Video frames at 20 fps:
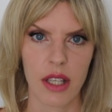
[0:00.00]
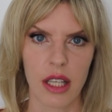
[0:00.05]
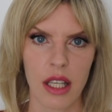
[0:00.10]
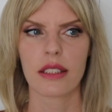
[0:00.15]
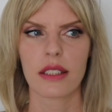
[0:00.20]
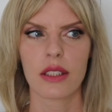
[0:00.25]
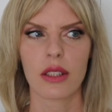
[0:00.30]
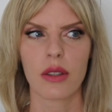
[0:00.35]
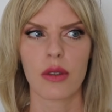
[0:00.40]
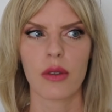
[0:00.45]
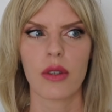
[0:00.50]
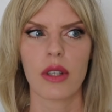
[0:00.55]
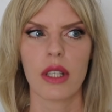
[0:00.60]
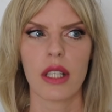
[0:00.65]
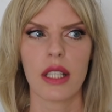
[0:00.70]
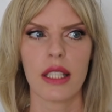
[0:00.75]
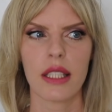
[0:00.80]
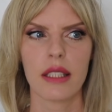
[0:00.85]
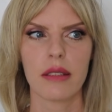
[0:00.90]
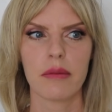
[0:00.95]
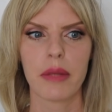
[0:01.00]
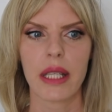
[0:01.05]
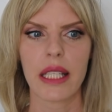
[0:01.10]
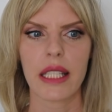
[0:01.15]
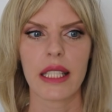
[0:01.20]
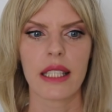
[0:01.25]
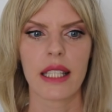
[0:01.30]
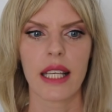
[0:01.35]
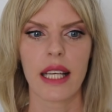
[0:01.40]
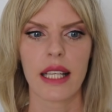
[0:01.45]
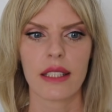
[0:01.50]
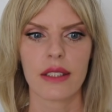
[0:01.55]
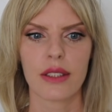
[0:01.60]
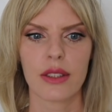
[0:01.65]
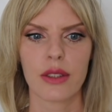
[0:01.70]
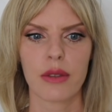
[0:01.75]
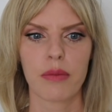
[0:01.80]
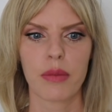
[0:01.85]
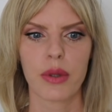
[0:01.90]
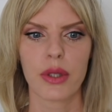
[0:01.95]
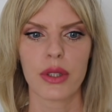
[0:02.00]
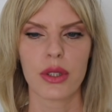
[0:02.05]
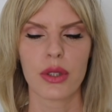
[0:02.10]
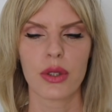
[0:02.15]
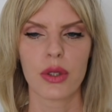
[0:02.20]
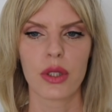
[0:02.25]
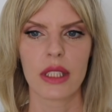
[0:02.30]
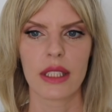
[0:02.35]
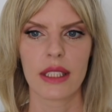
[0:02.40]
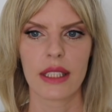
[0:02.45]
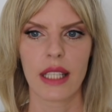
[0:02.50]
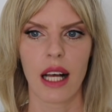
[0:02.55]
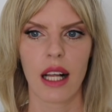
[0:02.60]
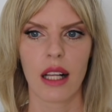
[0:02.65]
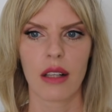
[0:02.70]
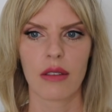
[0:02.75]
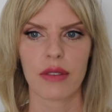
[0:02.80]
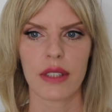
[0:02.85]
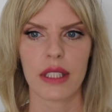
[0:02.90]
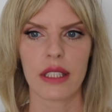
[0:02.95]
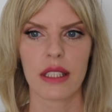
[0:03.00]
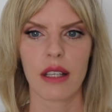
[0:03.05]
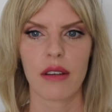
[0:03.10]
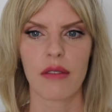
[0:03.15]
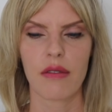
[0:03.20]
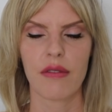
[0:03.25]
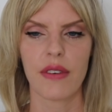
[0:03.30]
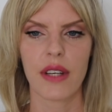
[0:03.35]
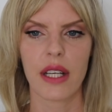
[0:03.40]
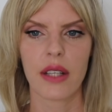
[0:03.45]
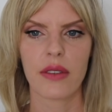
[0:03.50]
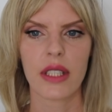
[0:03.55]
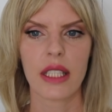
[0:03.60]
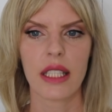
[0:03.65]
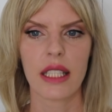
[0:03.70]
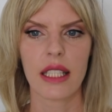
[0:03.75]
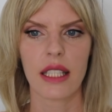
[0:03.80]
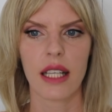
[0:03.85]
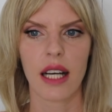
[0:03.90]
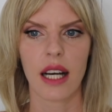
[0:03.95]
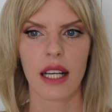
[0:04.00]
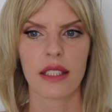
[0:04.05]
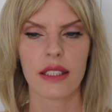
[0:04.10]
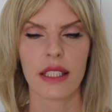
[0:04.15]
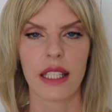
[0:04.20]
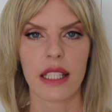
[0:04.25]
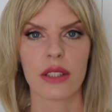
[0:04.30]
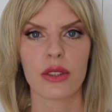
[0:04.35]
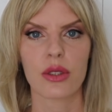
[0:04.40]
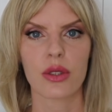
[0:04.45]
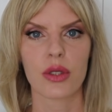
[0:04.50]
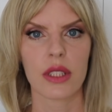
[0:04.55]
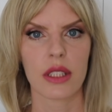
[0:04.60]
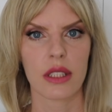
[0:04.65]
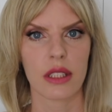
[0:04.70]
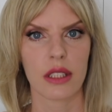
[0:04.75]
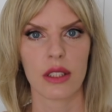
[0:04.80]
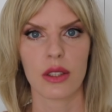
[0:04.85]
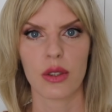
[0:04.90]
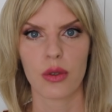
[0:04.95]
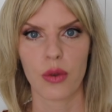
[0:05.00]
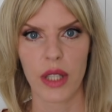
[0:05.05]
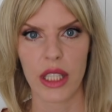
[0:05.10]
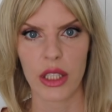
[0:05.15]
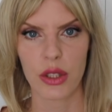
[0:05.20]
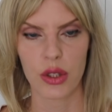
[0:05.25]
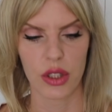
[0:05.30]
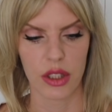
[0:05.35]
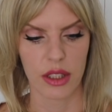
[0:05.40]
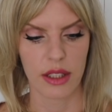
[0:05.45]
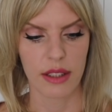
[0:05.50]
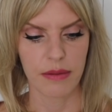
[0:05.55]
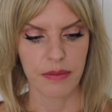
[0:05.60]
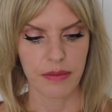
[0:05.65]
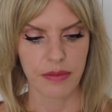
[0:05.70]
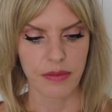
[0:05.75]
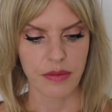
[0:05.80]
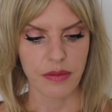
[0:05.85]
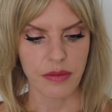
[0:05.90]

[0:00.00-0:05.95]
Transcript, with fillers: so in many cases you put yourself in a very dangerous situation